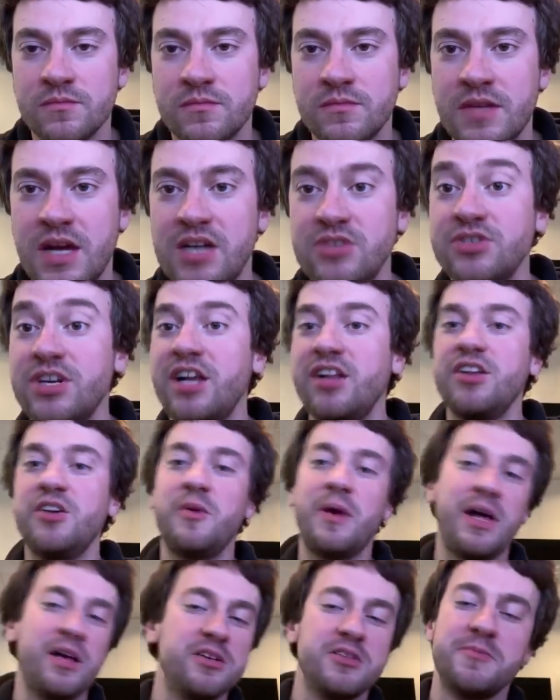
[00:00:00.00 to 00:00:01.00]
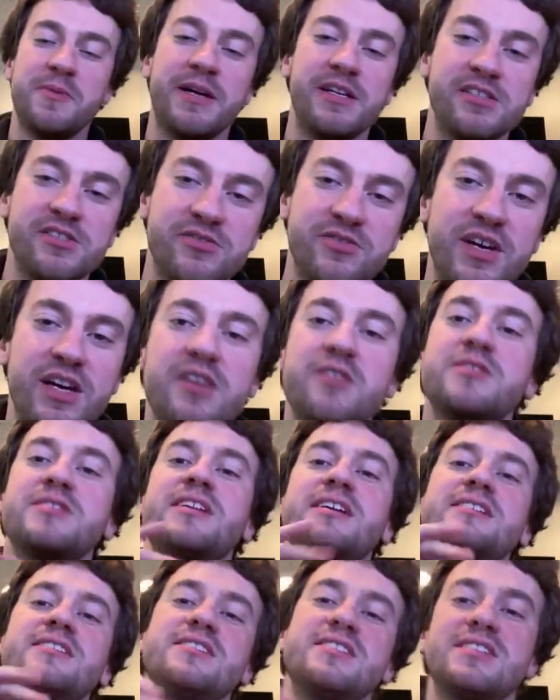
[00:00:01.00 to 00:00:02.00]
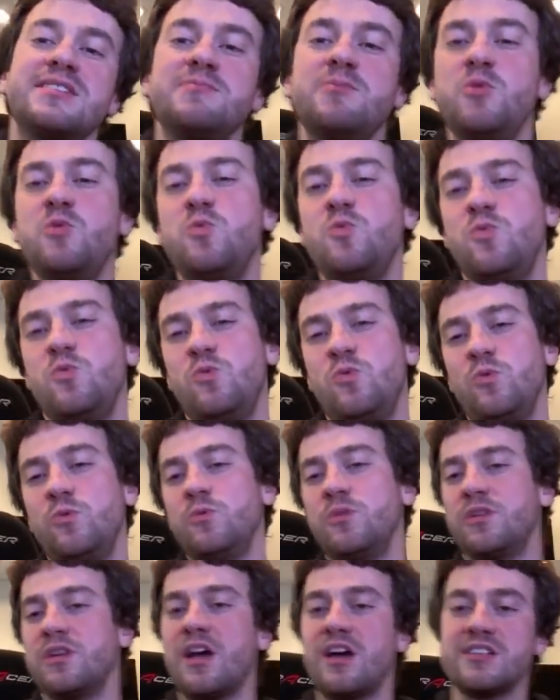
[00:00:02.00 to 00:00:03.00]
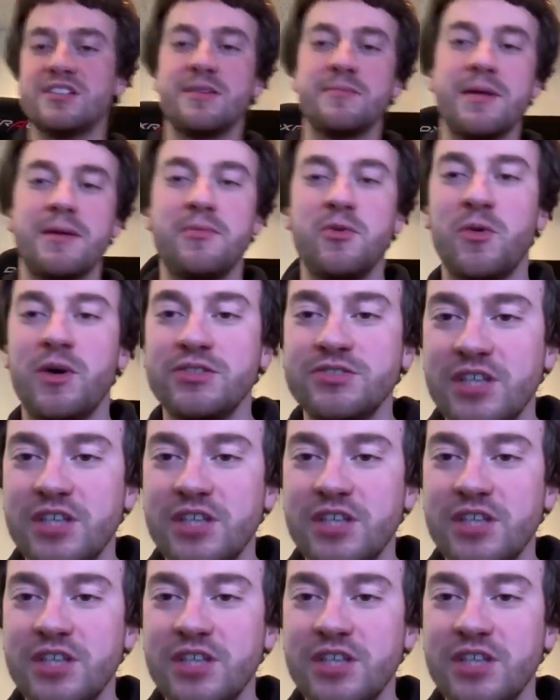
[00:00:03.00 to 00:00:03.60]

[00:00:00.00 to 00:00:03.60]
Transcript: Not Relu? is better than Relu. It's nice and smooth. Now, sometimes you want